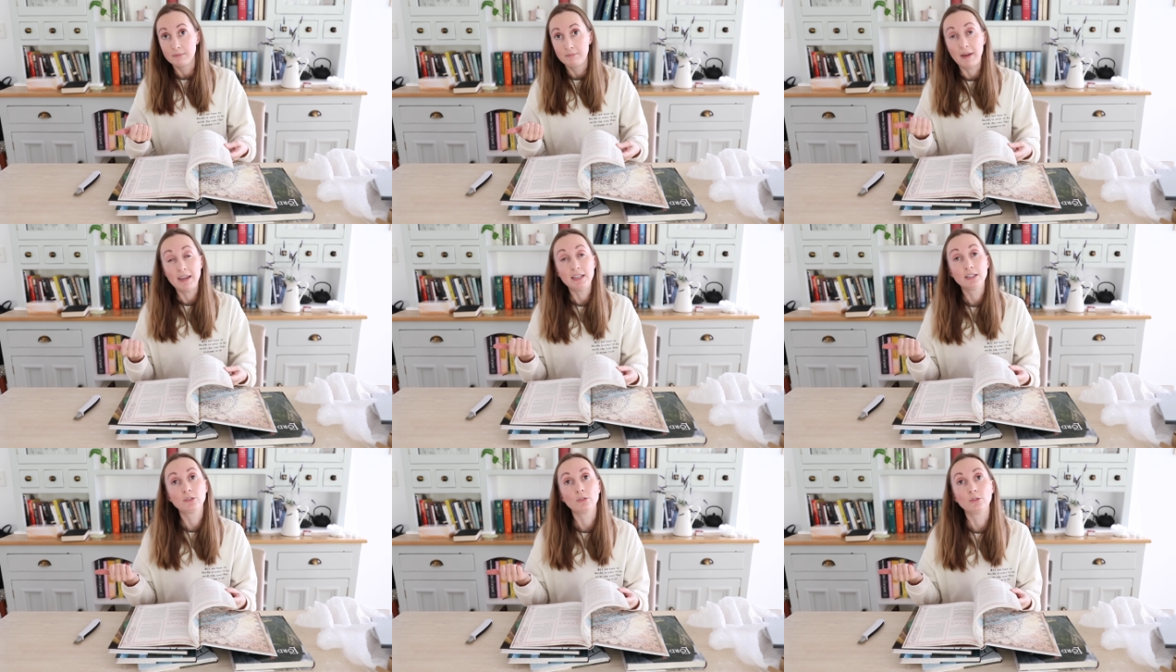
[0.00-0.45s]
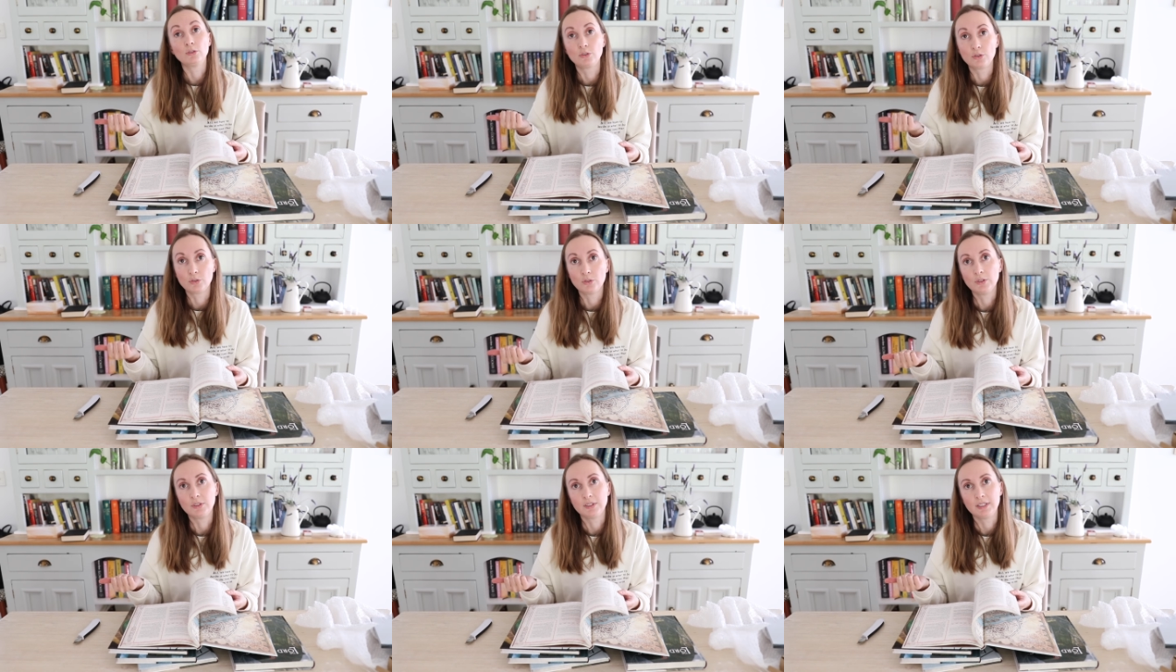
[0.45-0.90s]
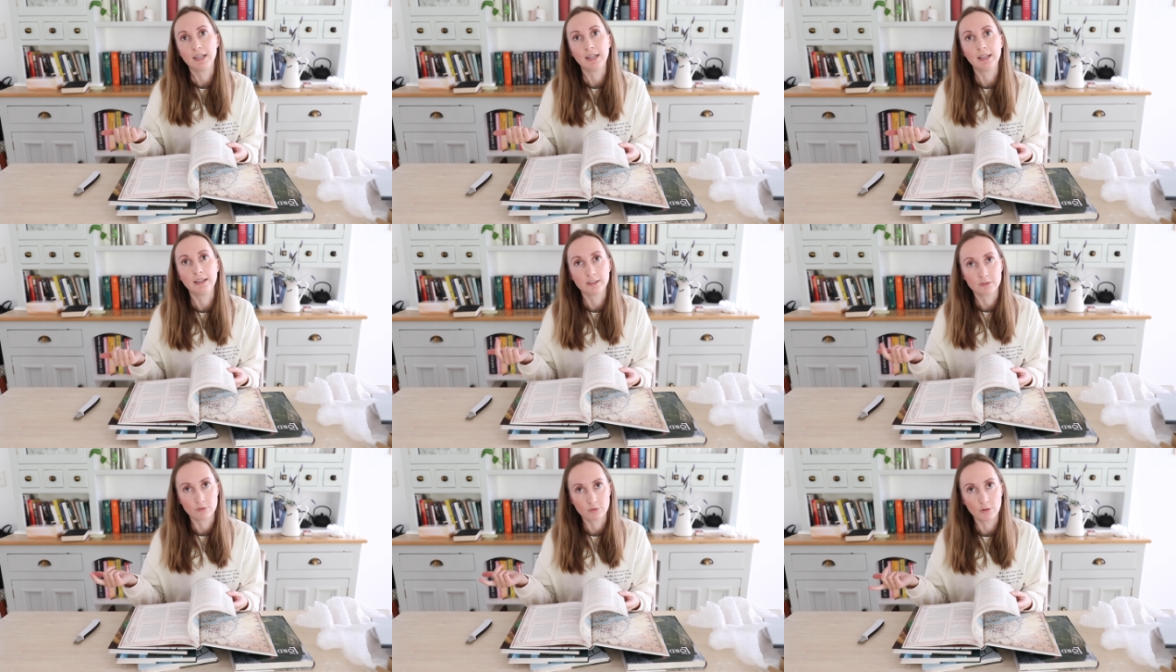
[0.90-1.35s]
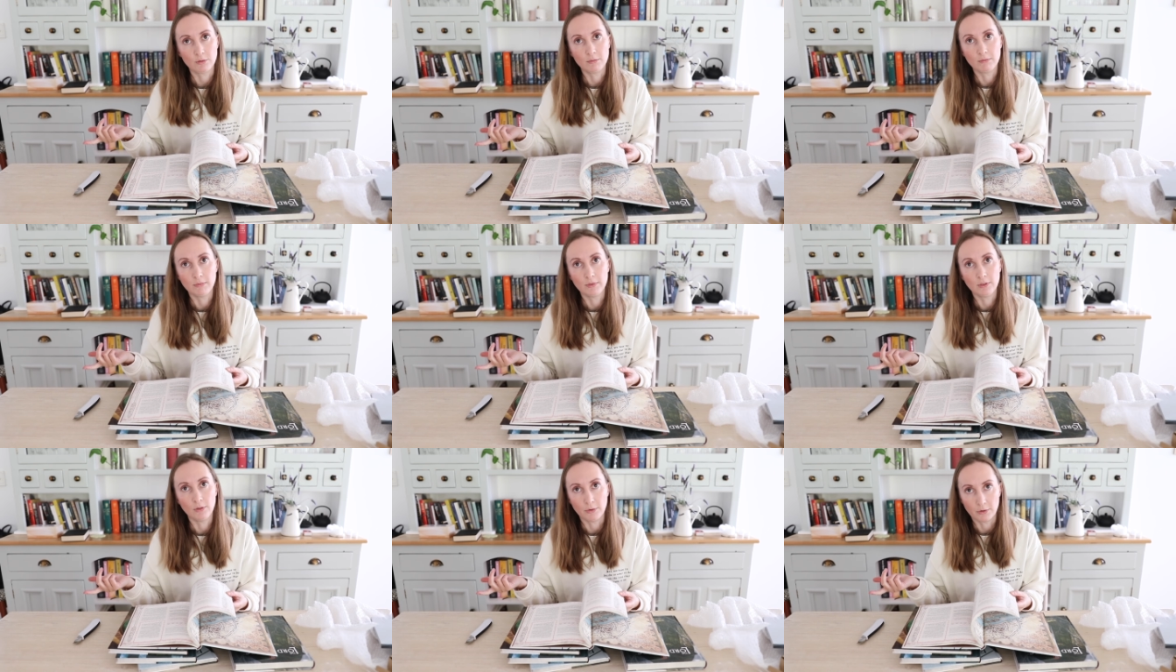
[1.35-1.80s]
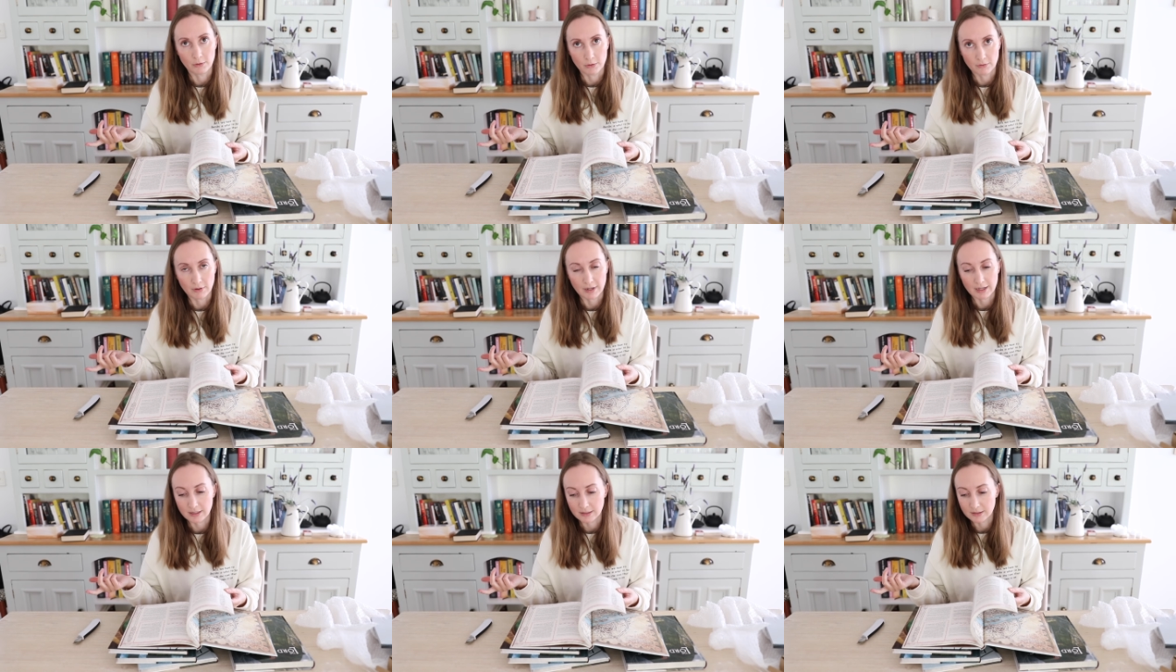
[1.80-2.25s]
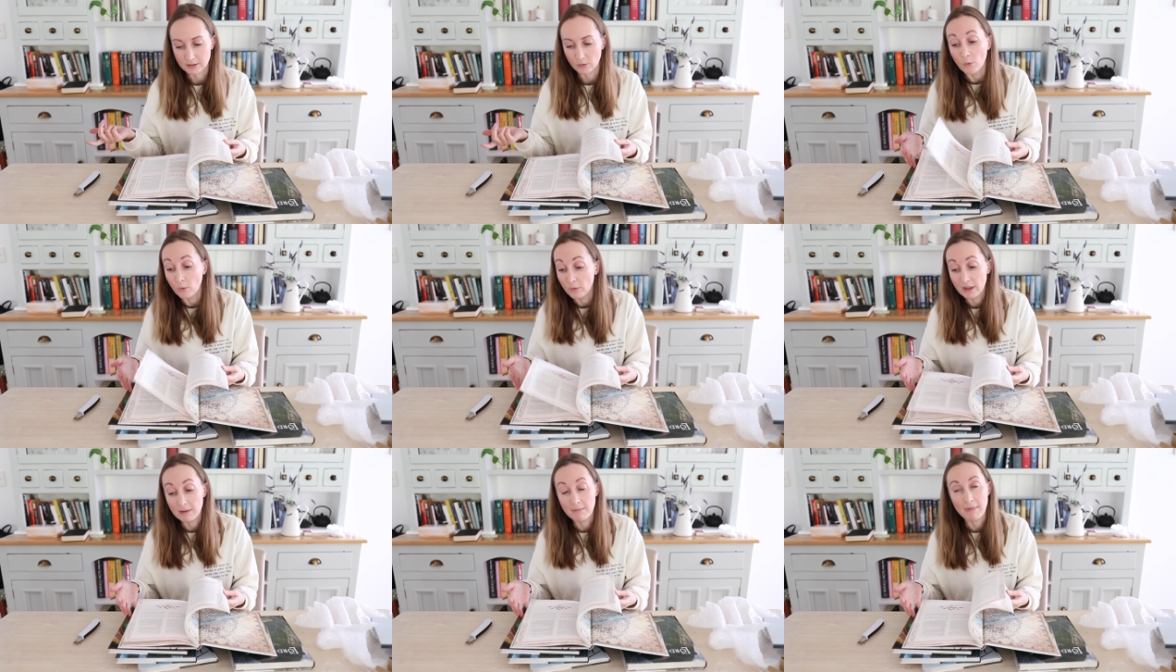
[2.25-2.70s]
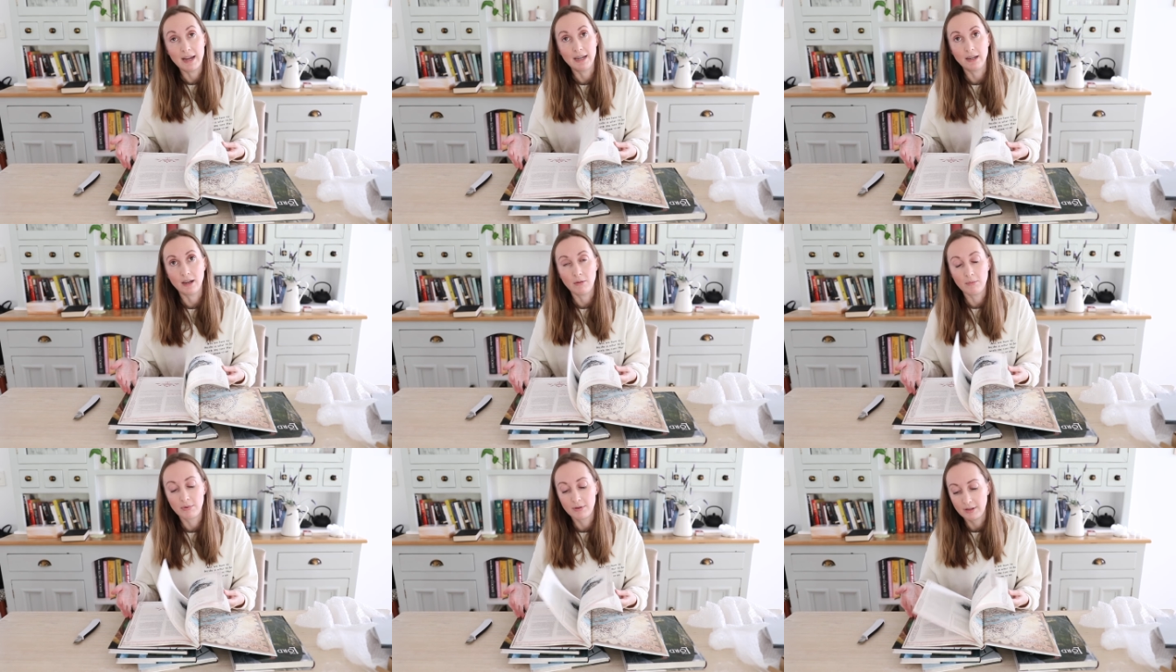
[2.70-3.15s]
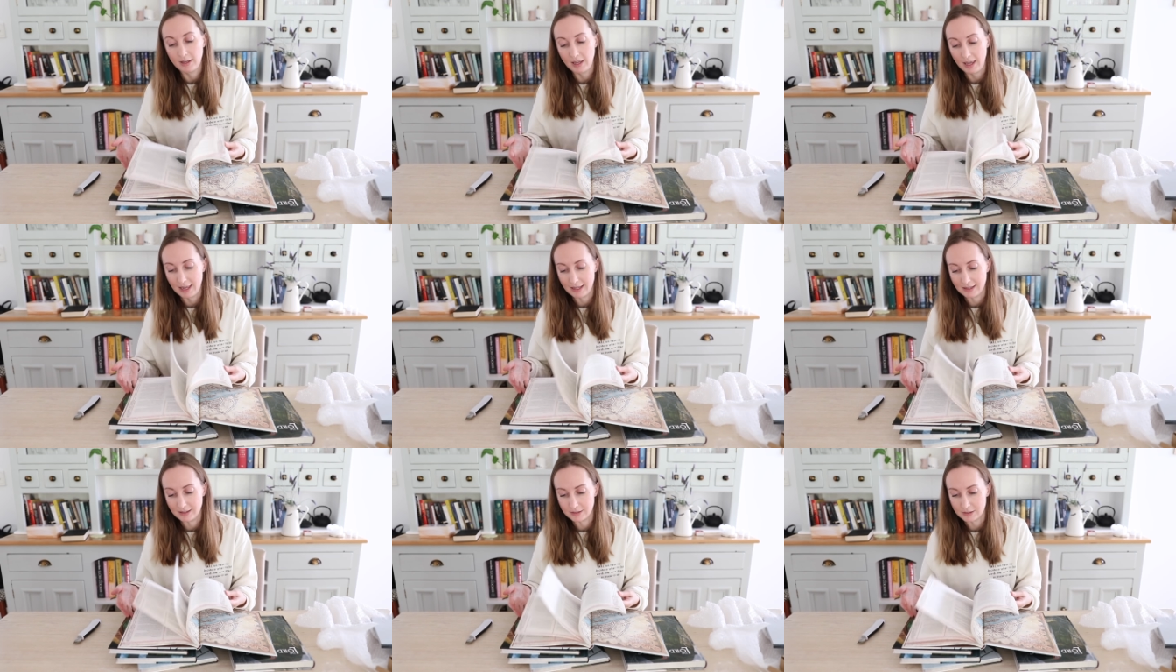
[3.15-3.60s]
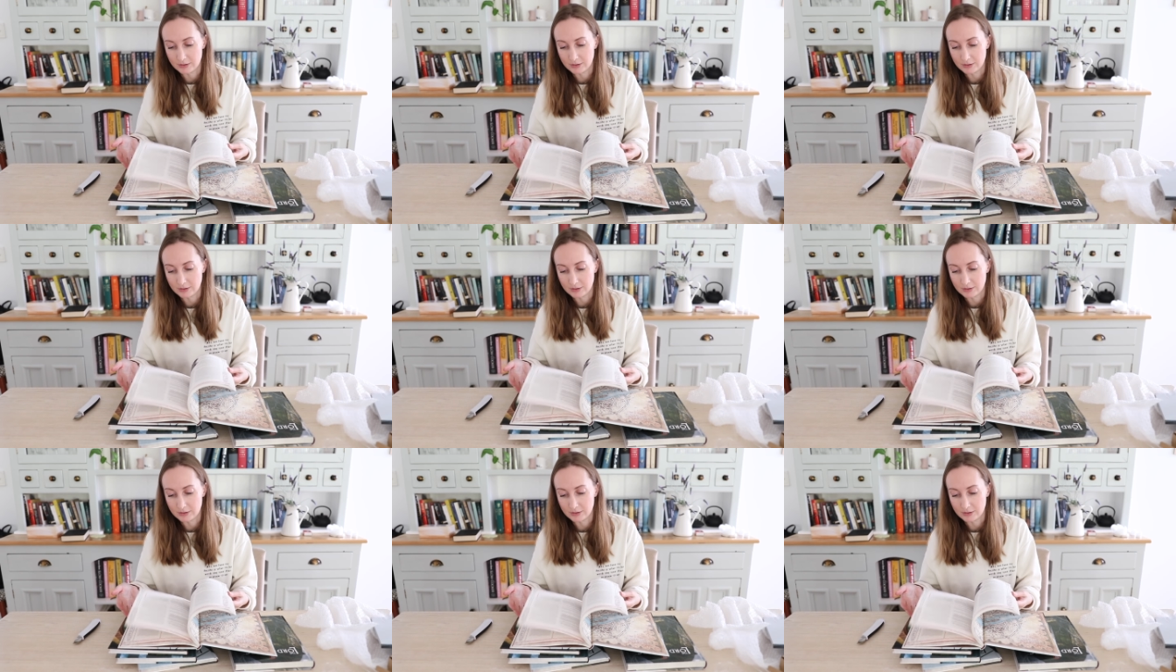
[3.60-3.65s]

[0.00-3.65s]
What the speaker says: based on true settings from Lord of the Rings, or they're made up. And